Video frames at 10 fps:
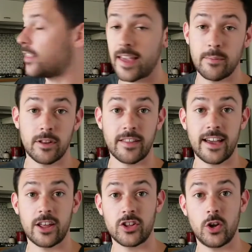same
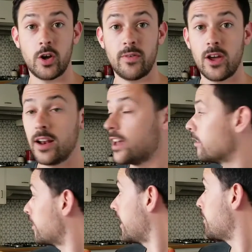design I showed off earlier,
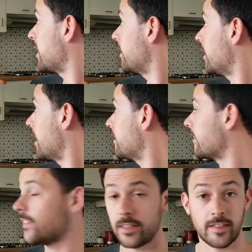slightly better
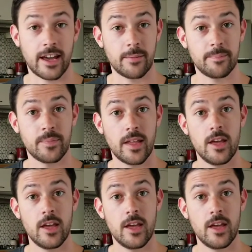lighting this time.